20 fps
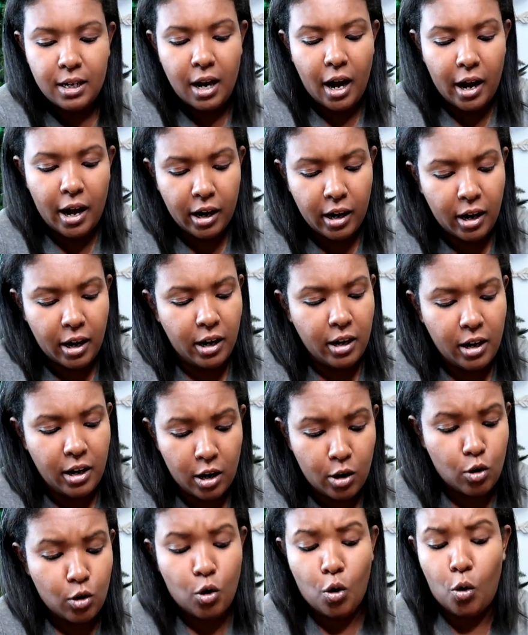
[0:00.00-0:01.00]
I
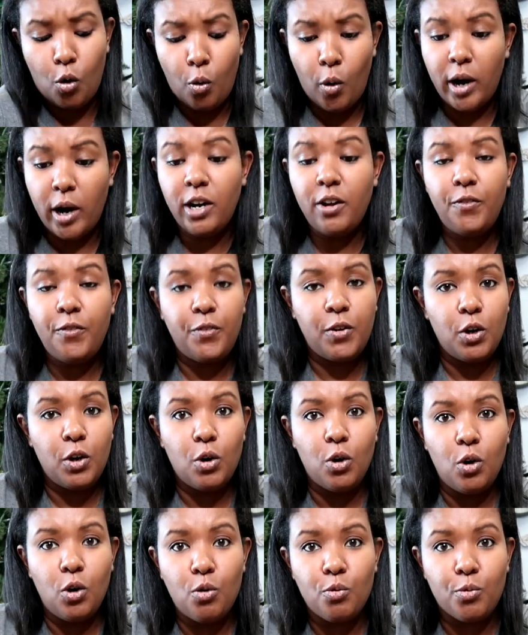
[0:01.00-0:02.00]
got quite a
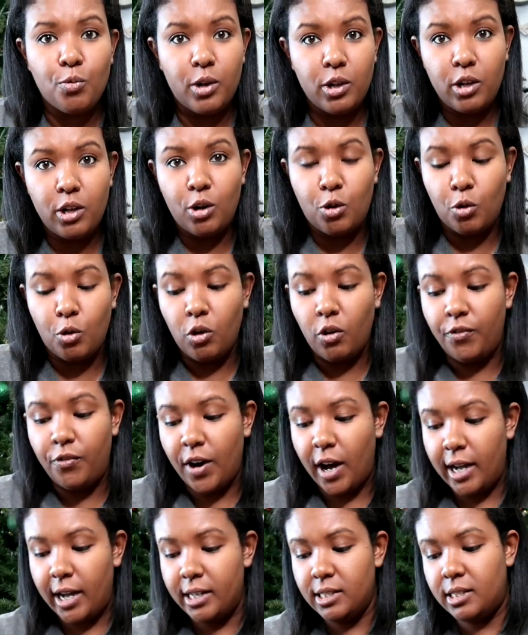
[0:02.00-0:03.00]
few really cool
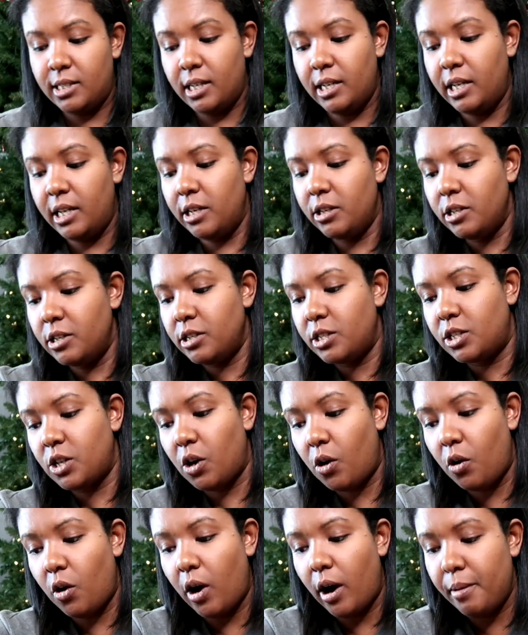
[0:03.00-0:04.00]
finds in here,
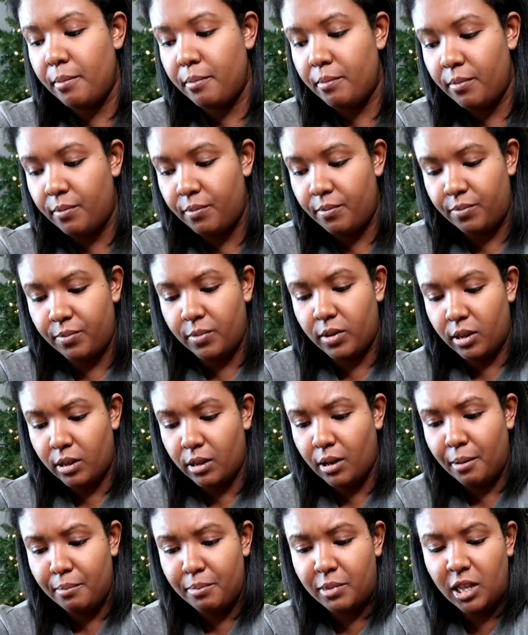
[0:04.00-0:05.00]
so I'm
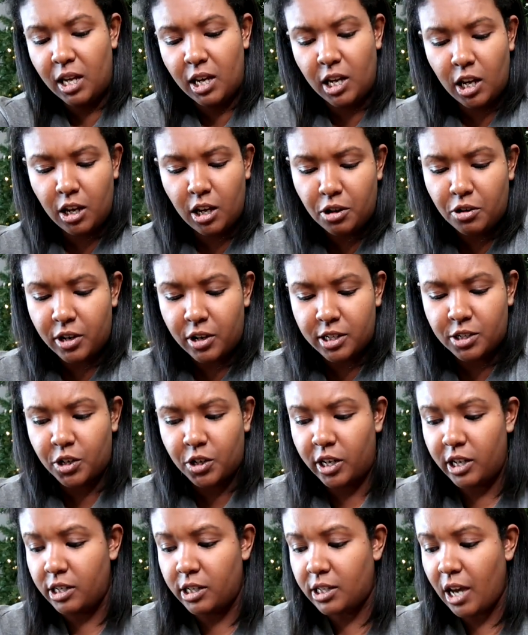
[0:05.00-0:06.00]
I'm thinking you guys are
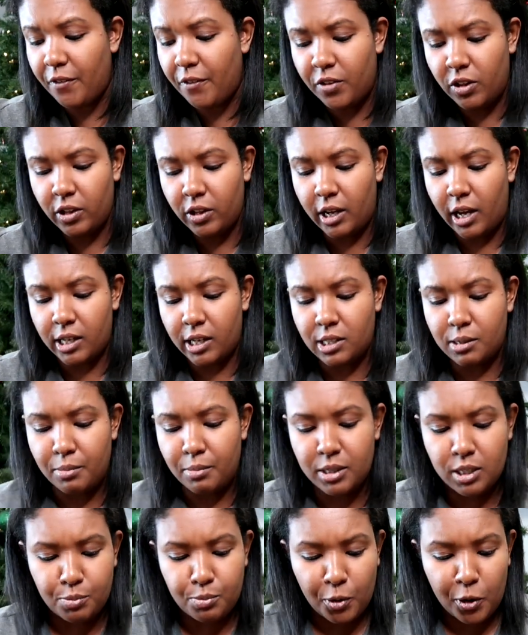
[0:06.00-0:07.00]
gonna definitely get some
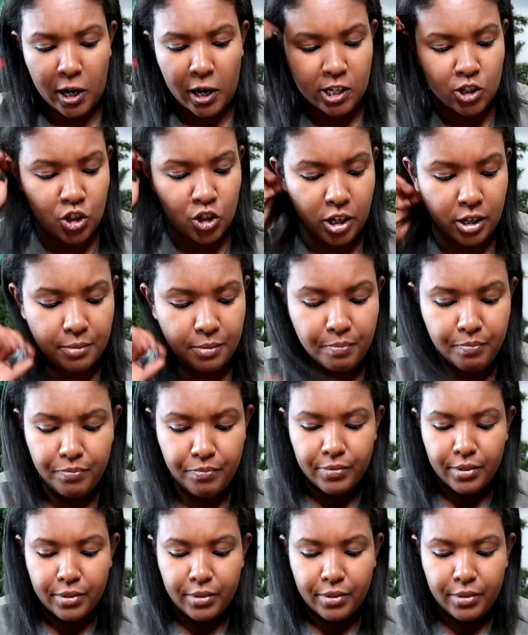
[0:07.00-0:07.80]
inspiration.